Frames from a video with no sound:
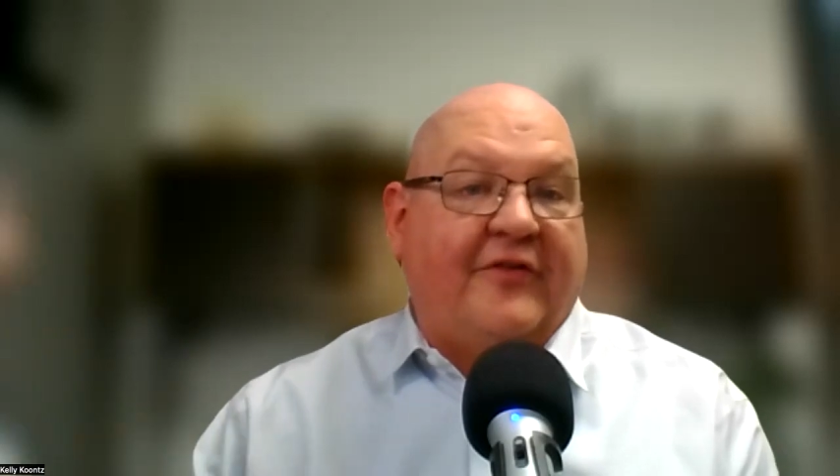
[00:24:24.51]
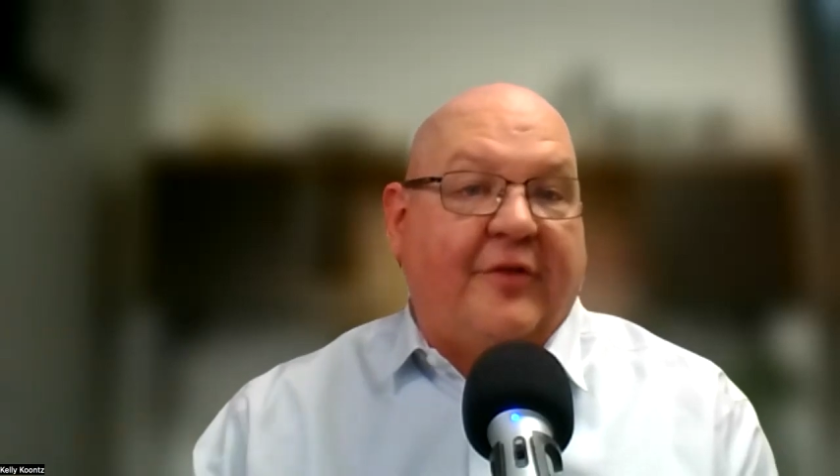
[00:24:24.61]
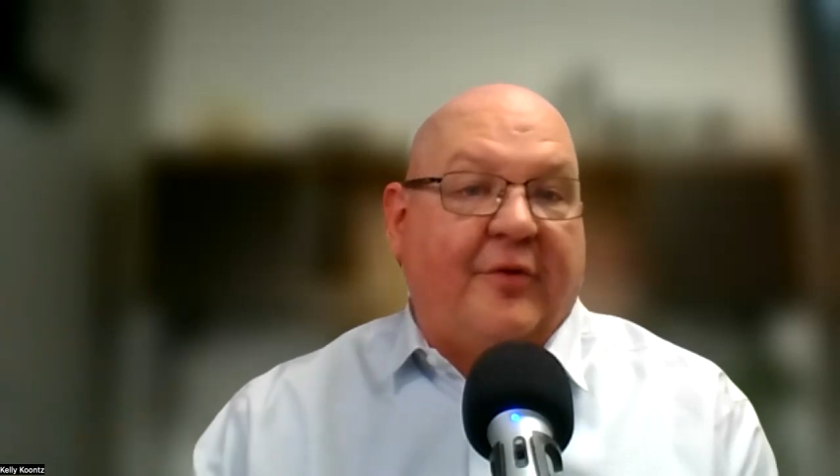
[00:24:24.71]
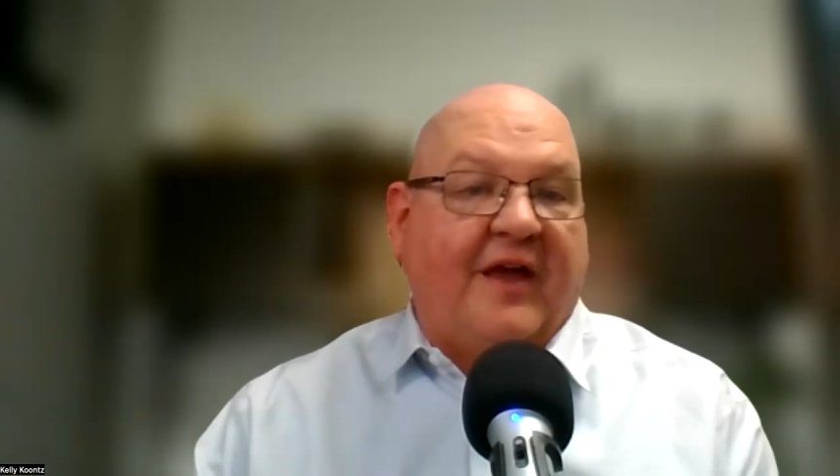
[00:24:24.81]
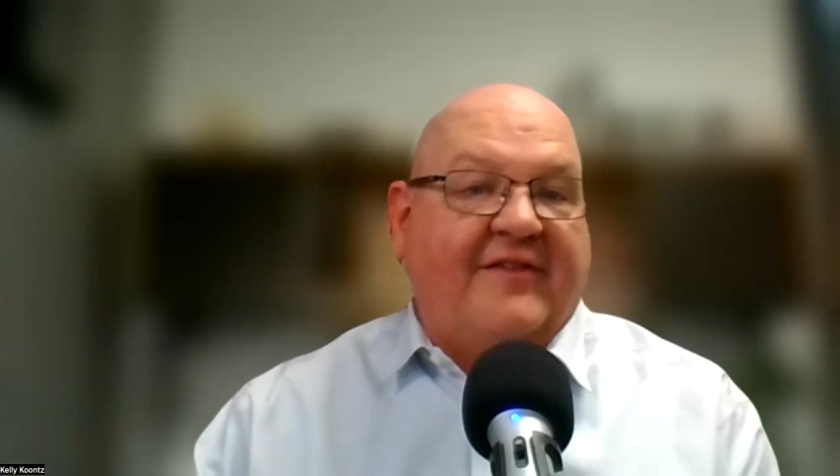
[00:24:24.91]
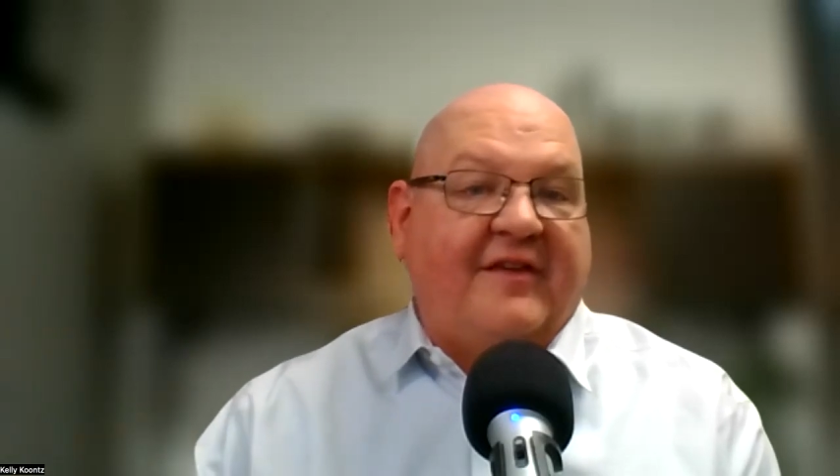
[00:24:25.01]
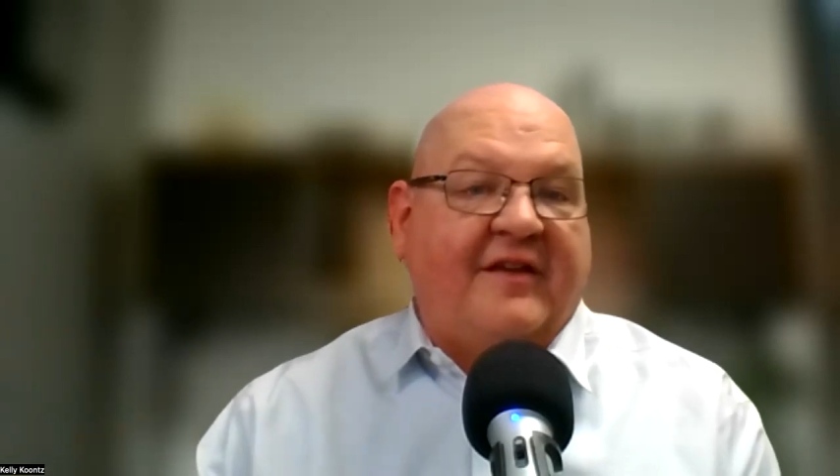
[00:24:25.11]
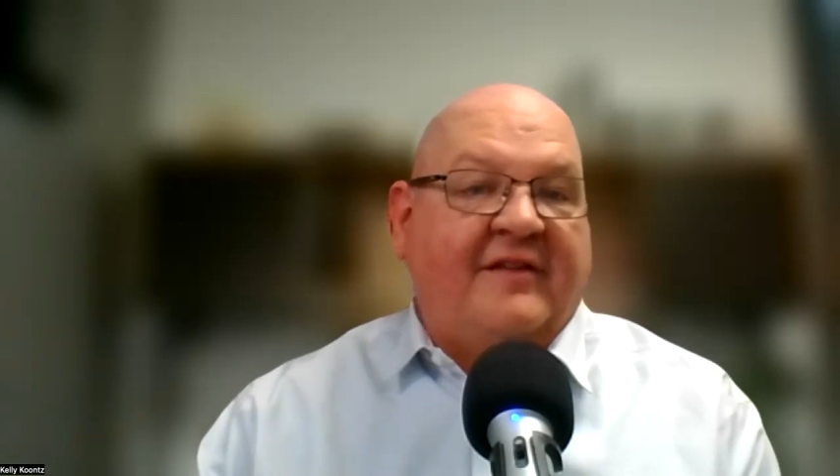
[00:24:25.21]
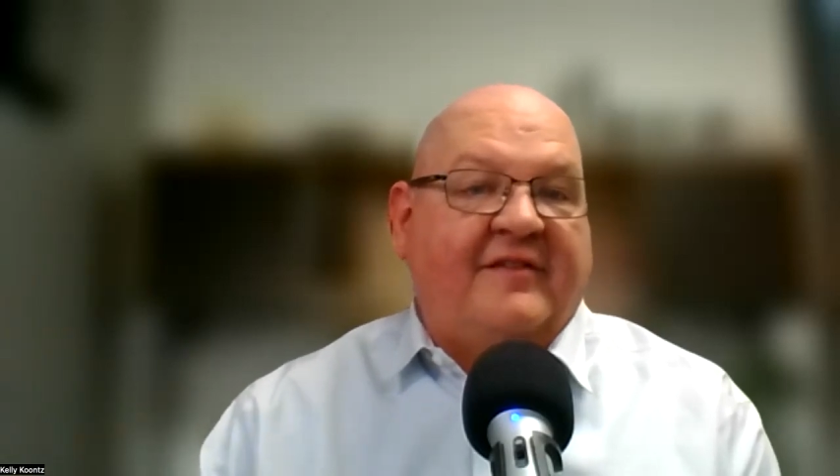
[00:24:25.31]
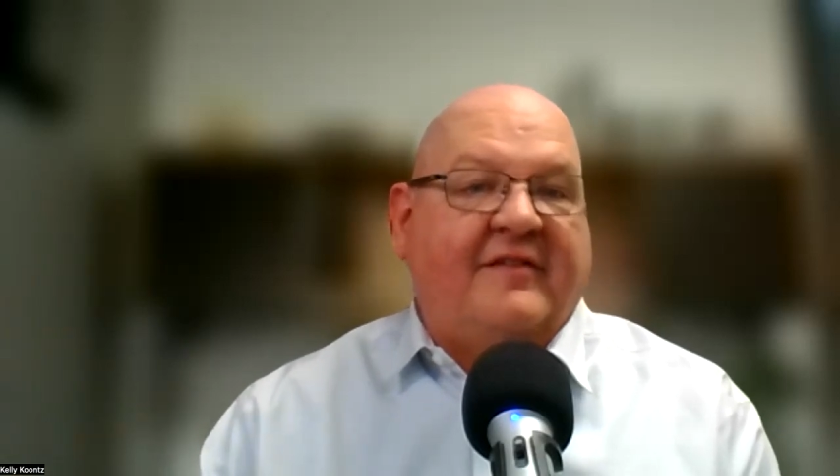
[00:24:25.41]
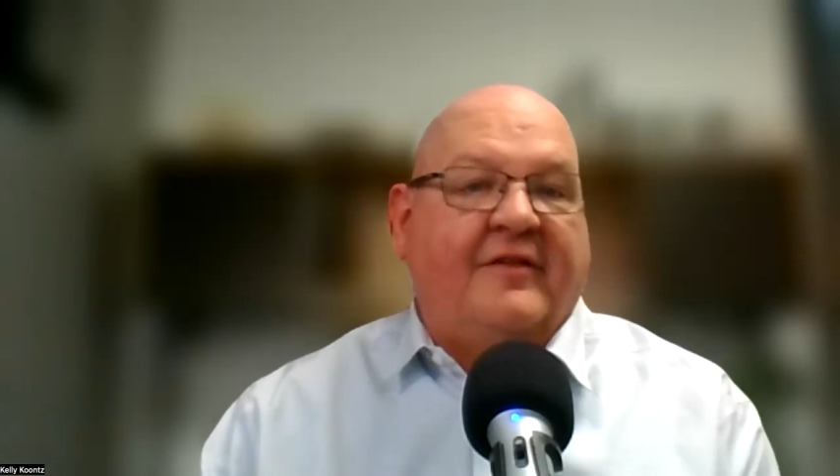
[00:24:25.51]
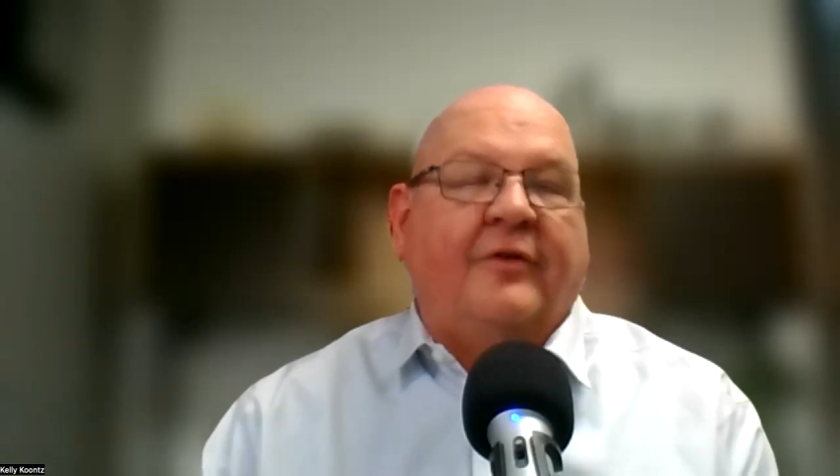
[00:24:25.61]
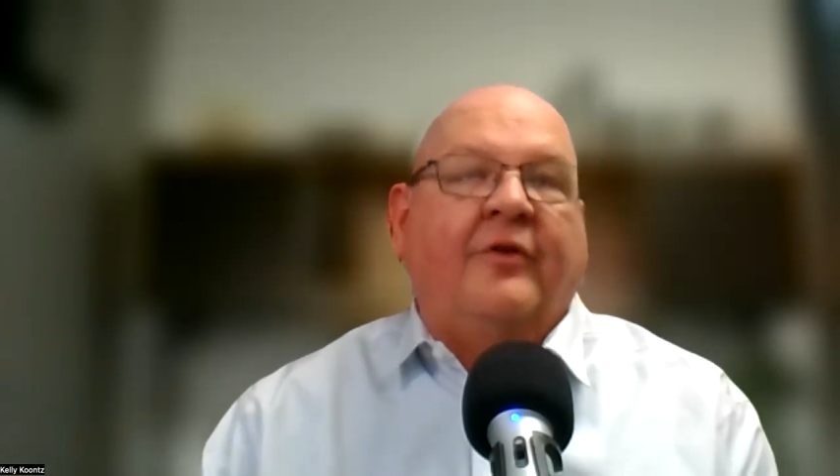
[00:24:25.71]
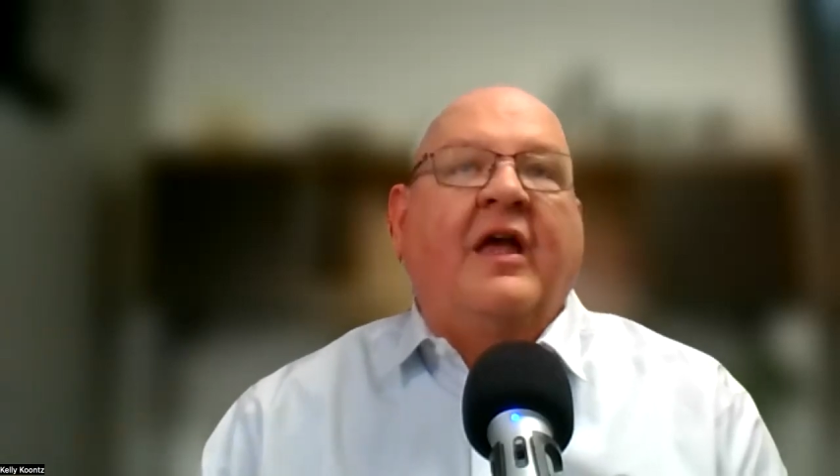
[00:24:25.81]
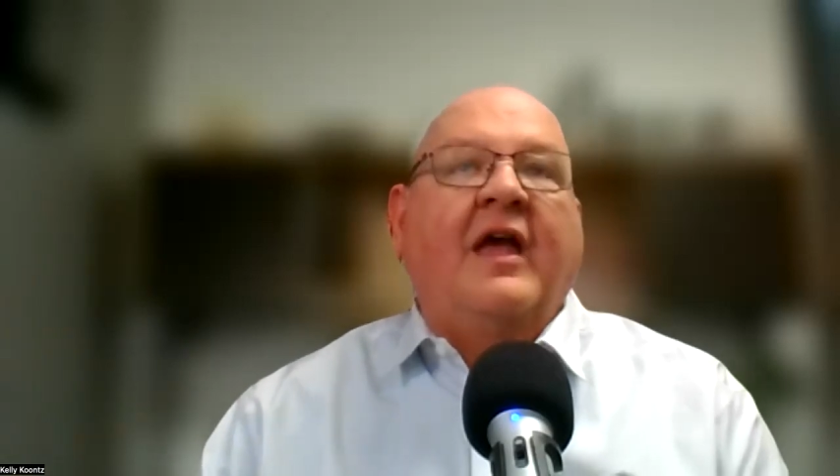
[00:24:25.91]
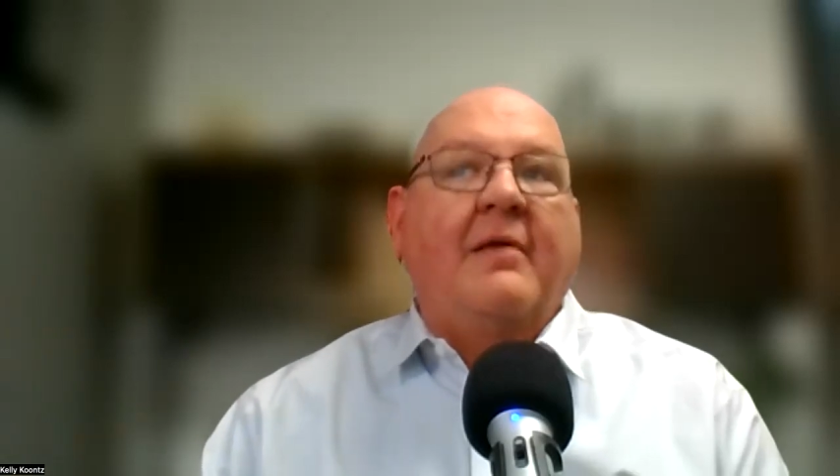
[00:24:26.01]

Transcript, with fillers: to the residents to